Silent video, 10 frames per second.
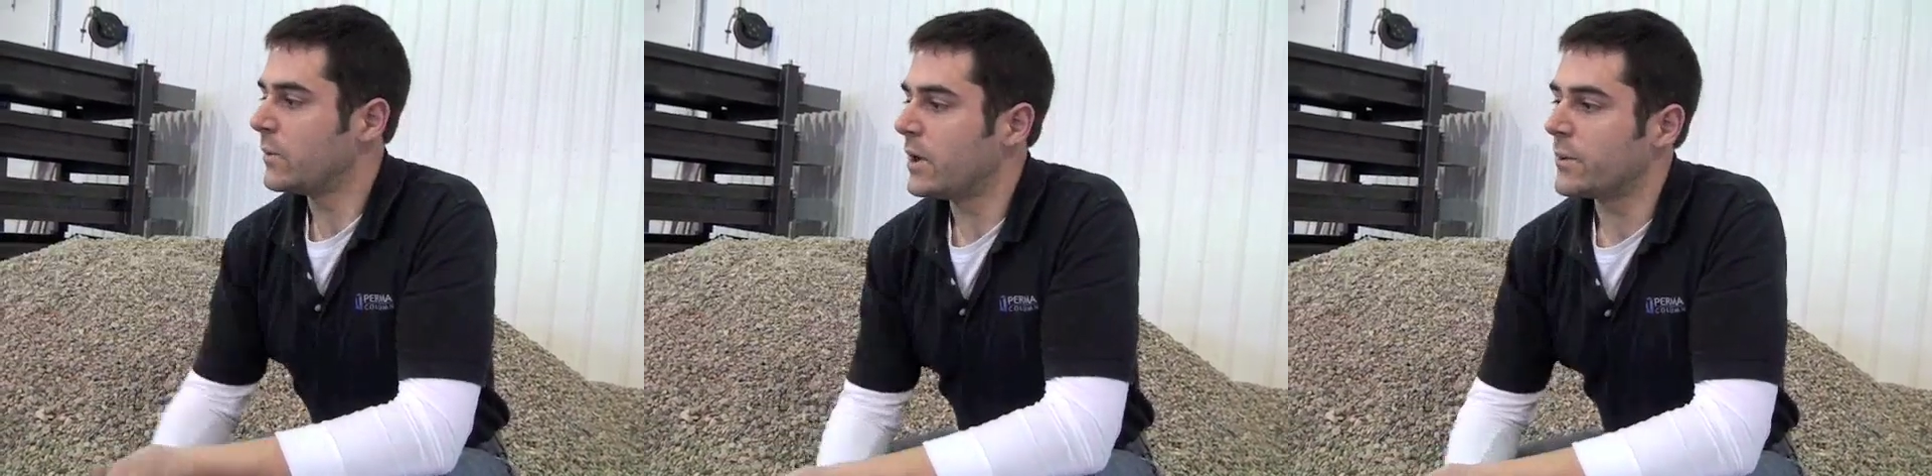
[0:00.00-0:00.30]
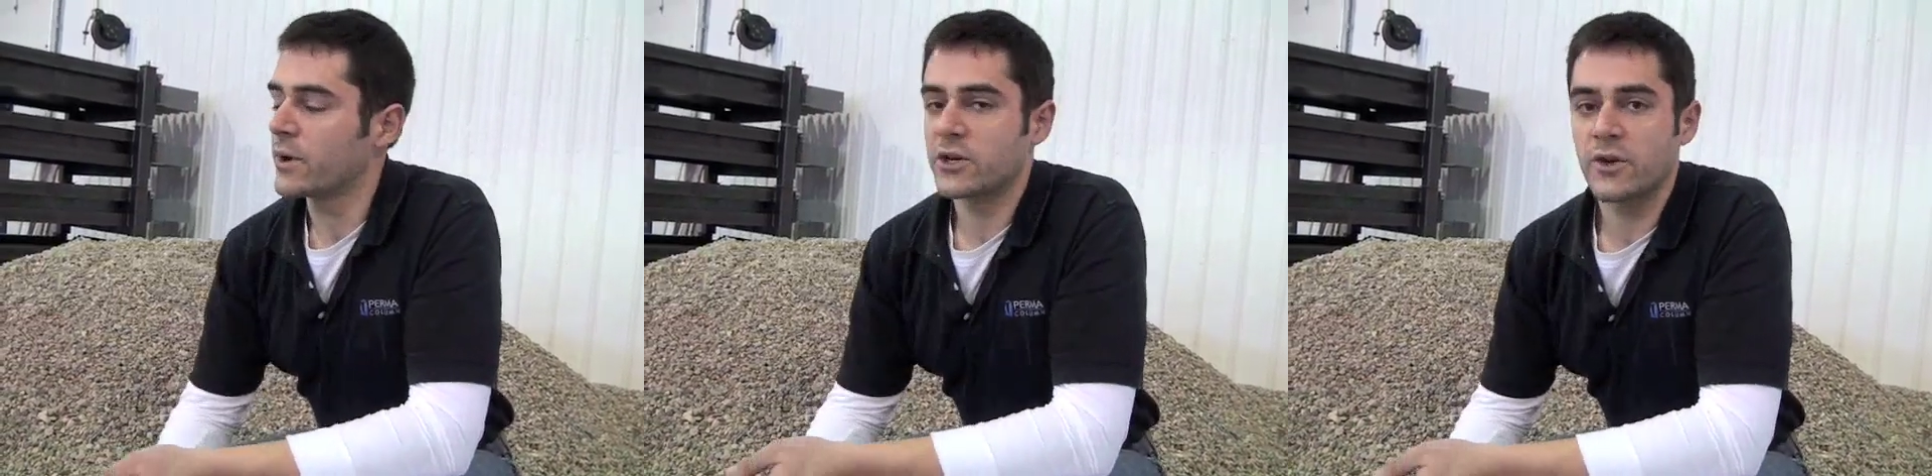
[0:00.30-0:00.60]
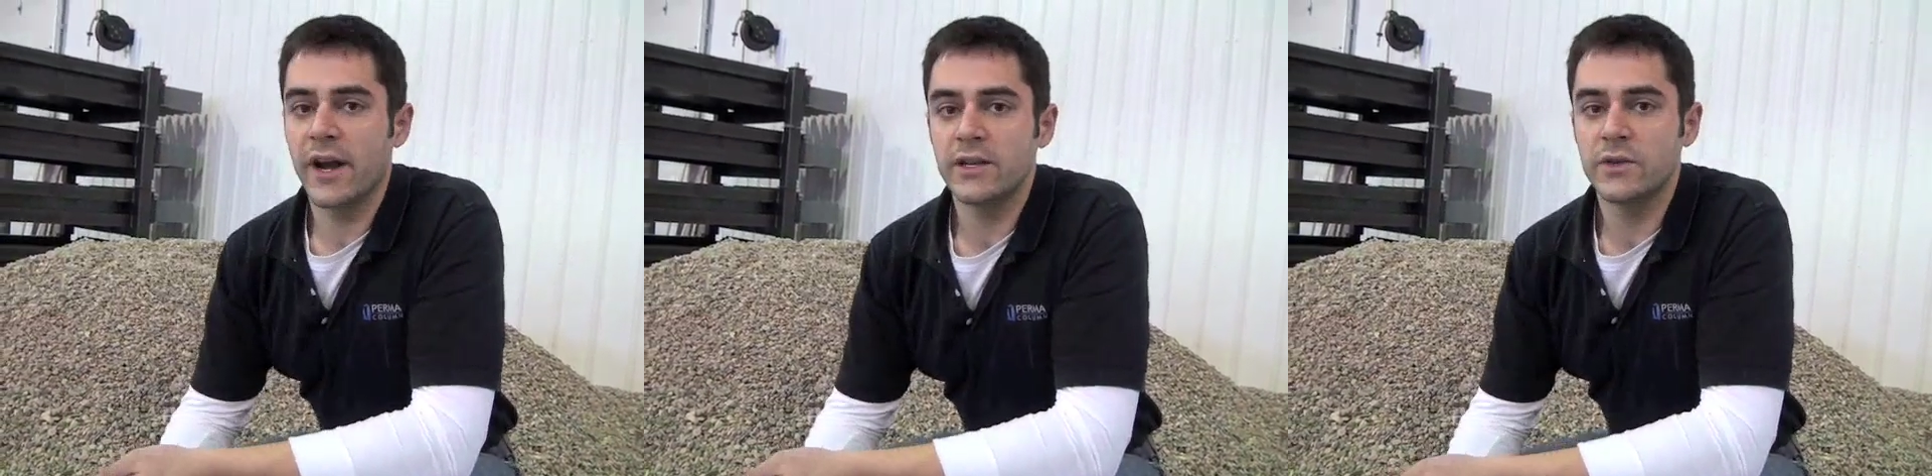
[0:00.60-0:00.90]
What we're
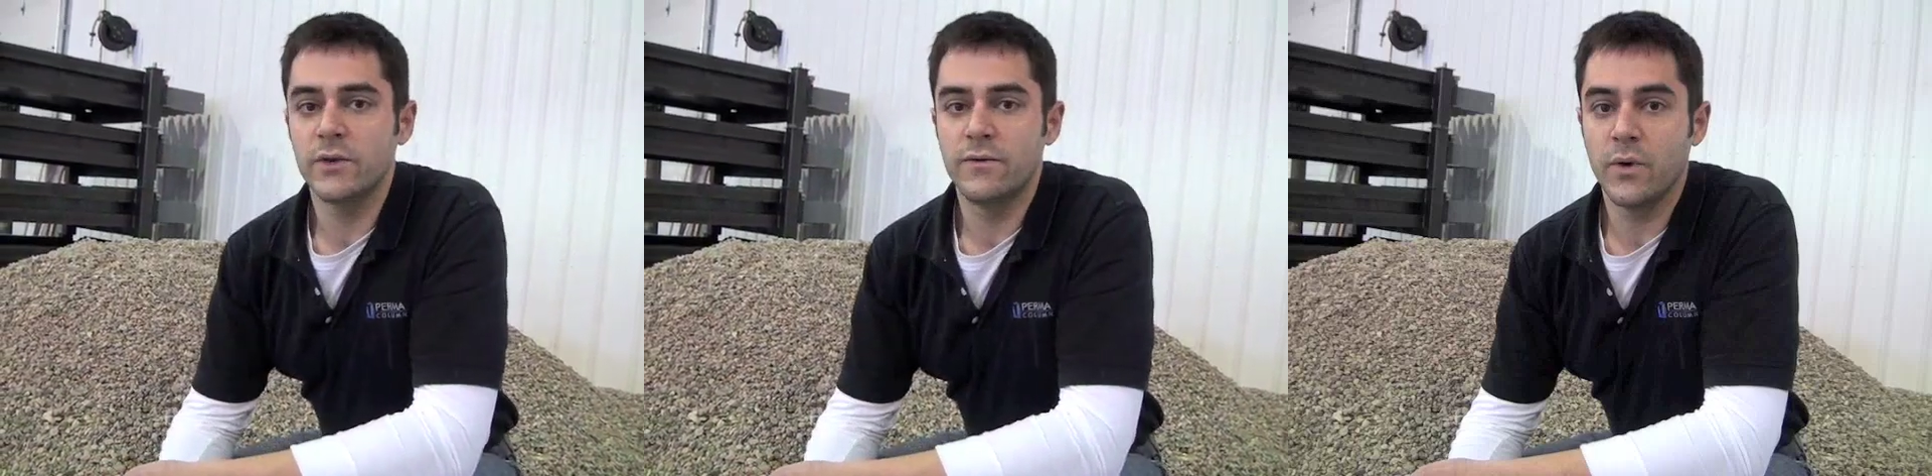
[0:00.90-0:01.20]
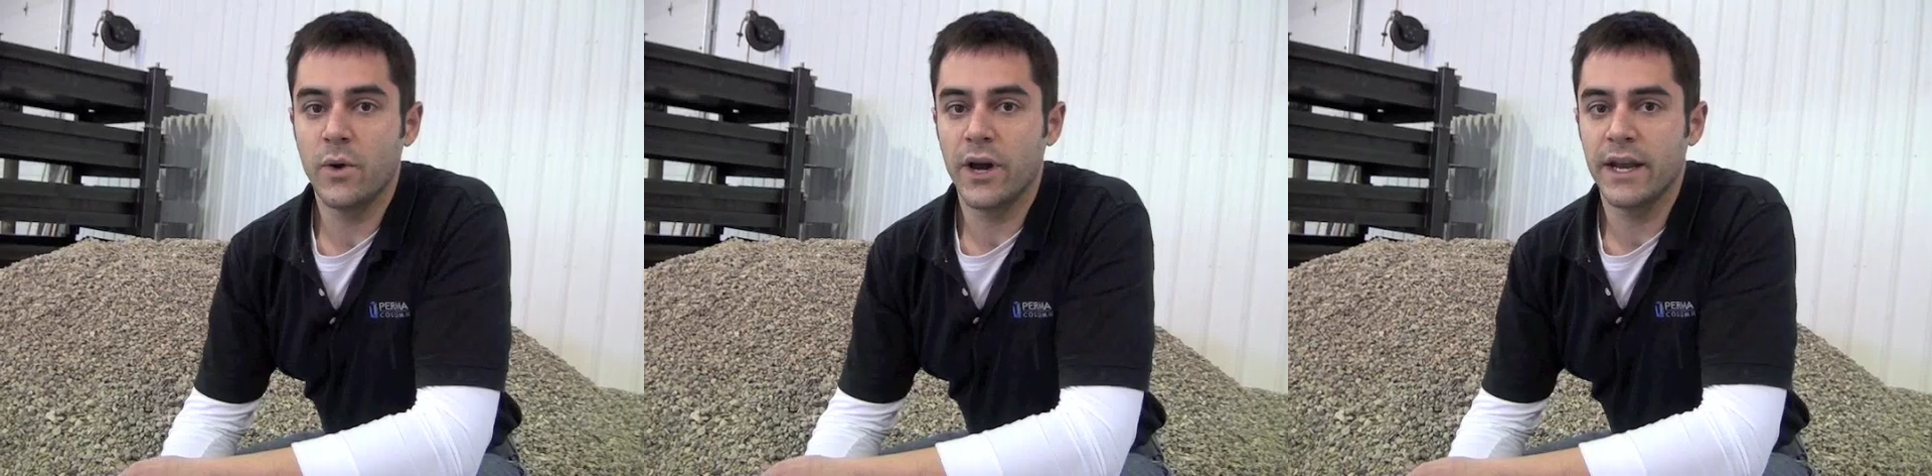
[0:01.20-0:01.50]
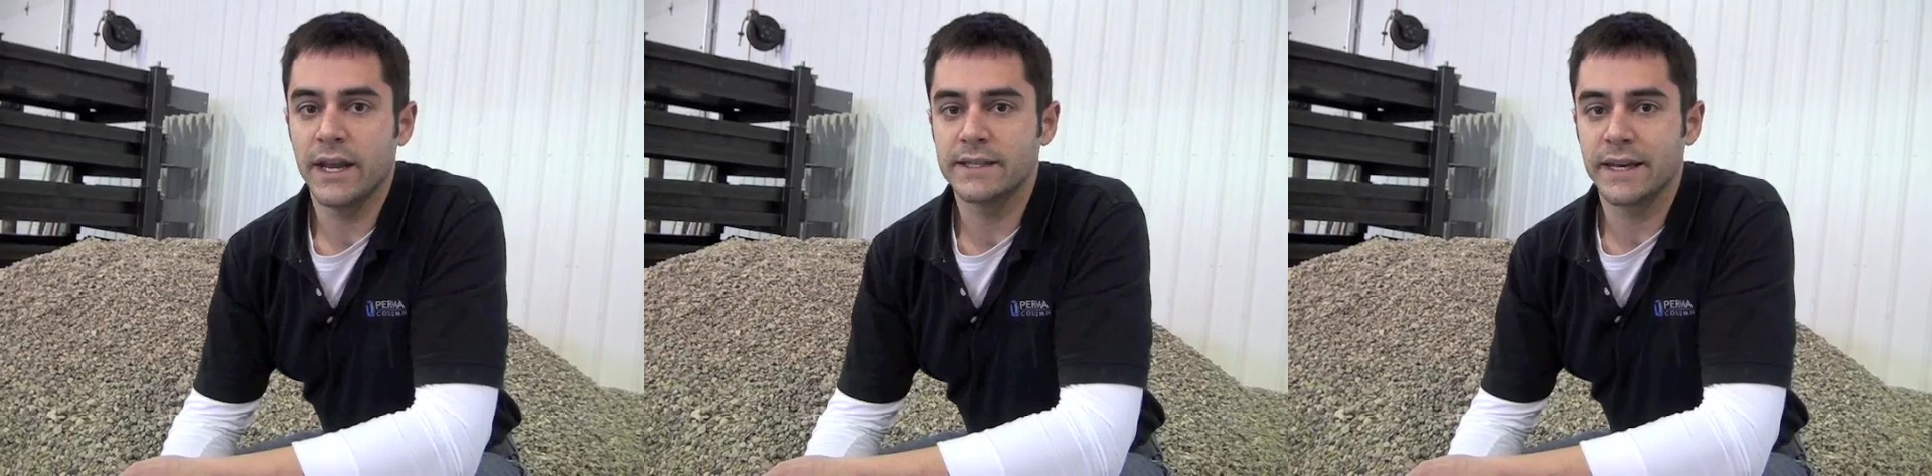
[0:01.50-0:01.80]
trying to
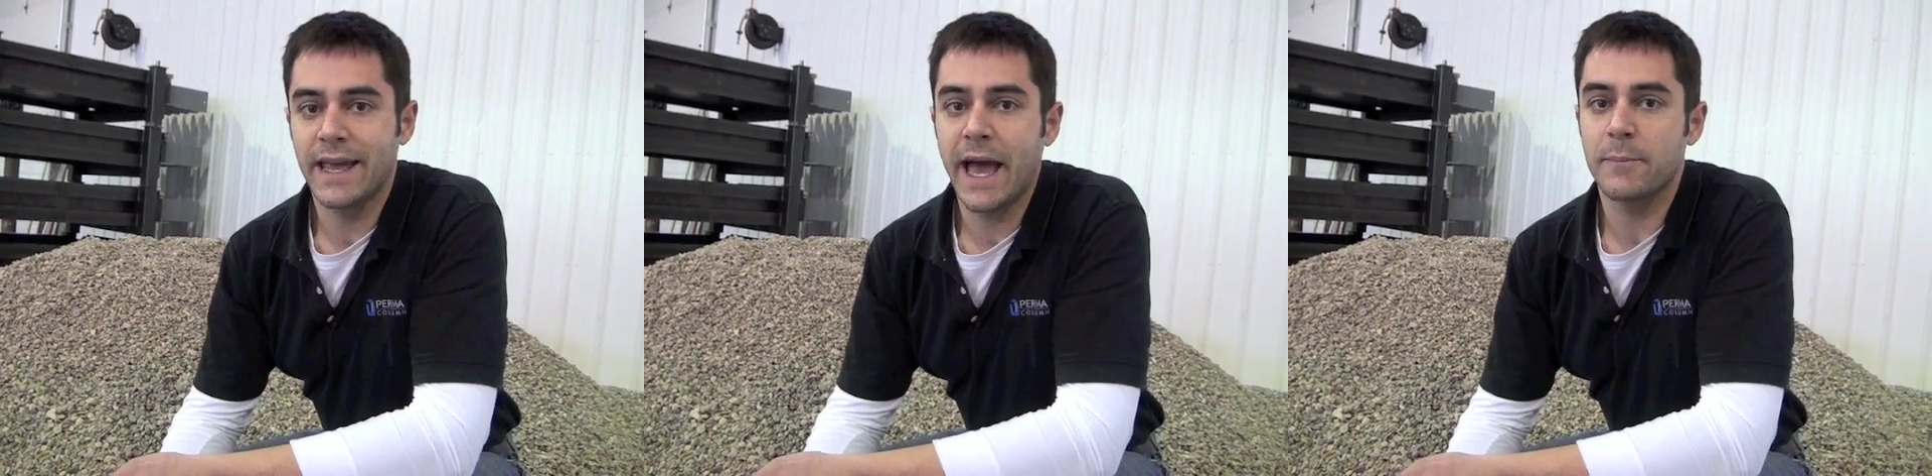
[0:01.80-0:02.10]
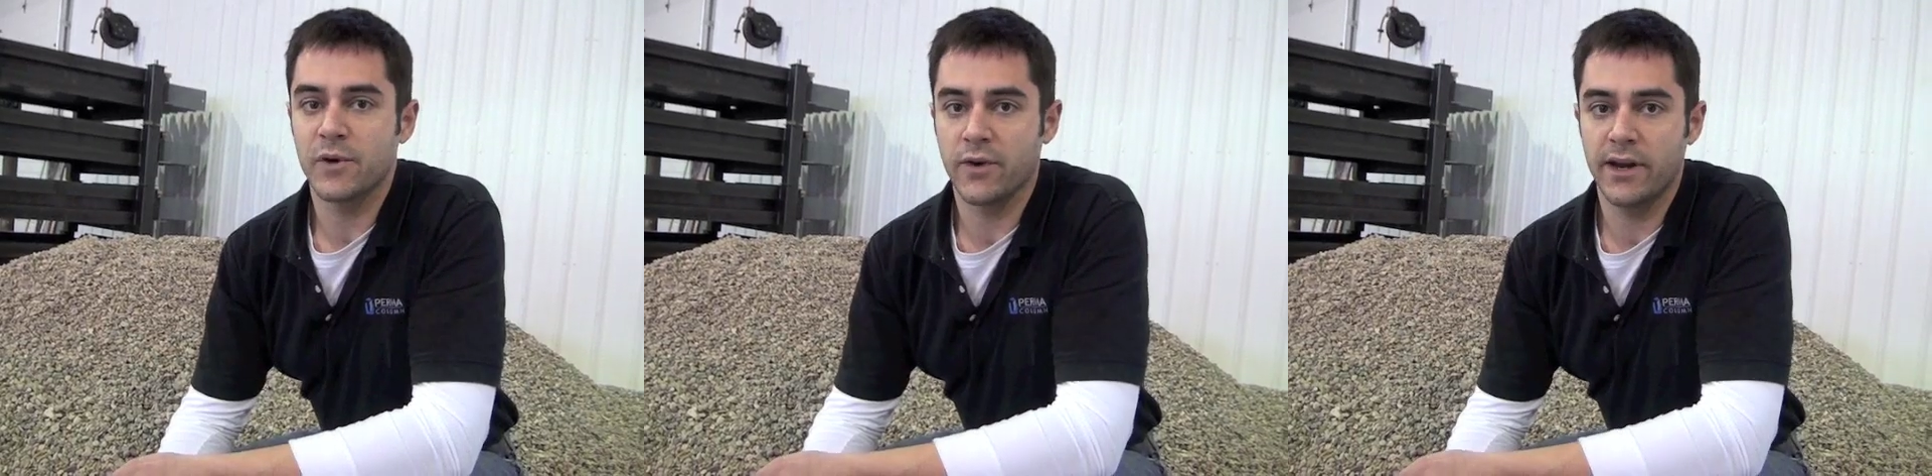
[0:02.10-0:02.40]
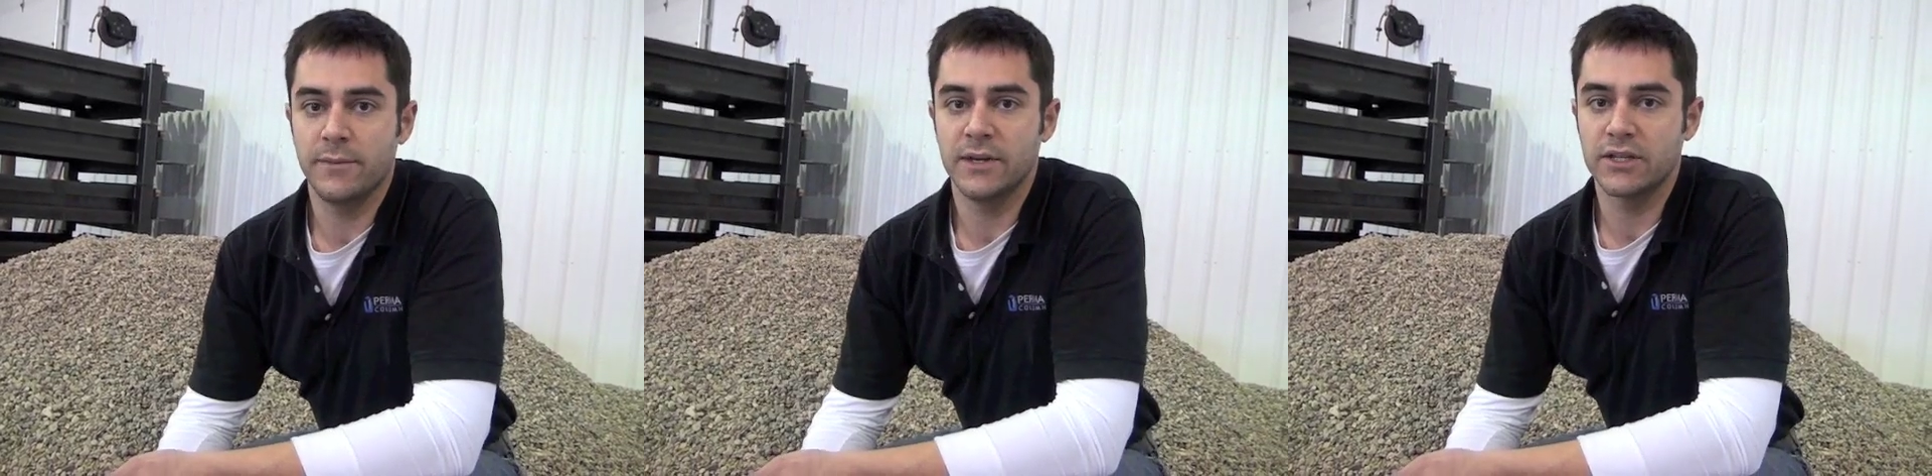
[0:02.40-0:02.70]
avoid is a
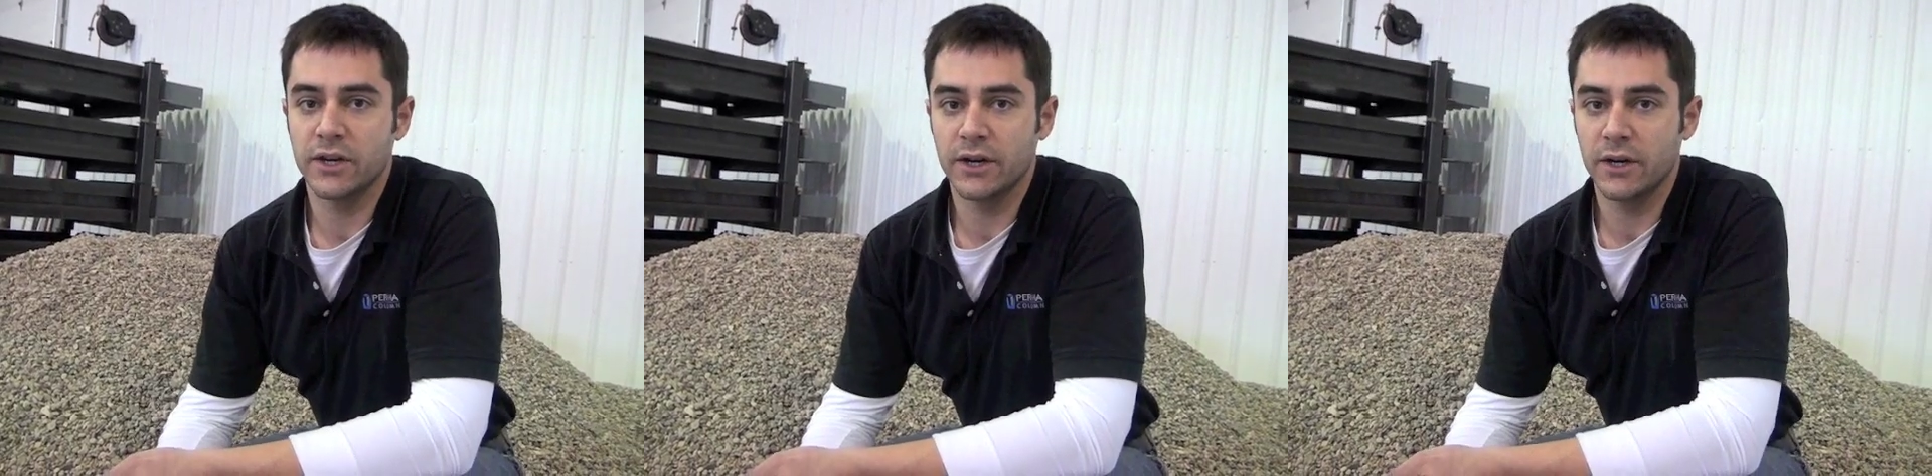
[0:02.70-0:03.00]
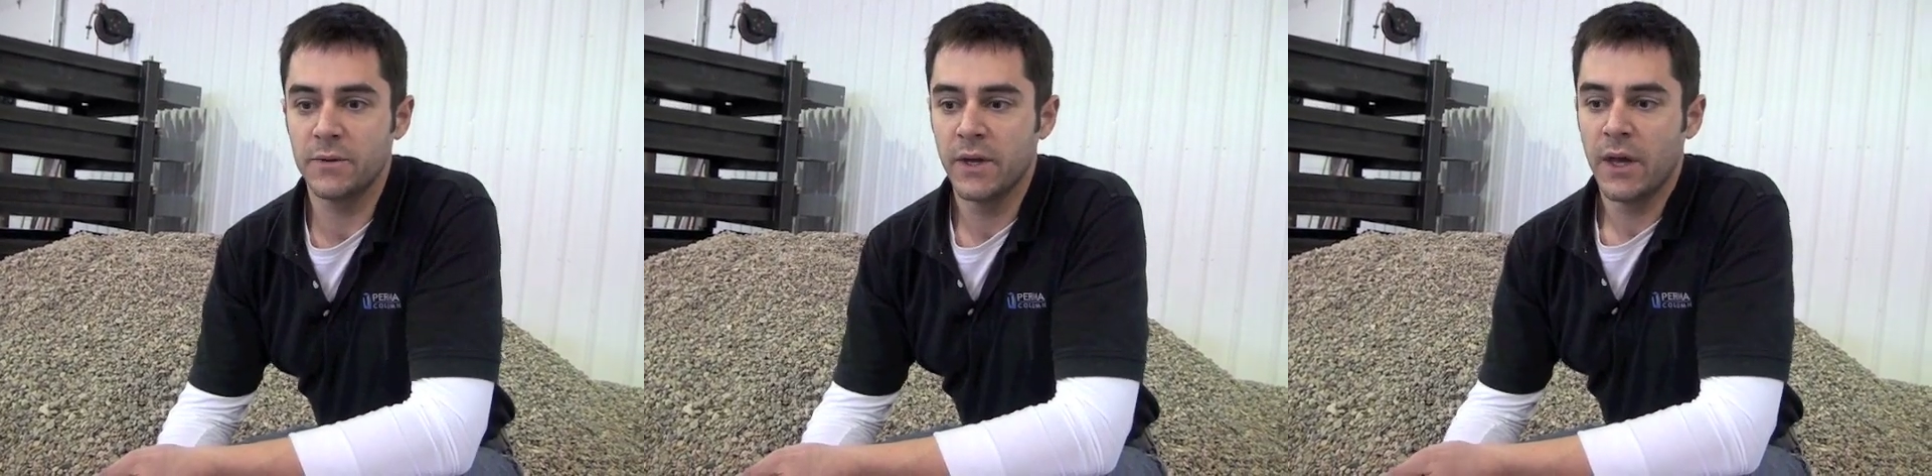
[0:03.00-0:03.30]
gap-graded material,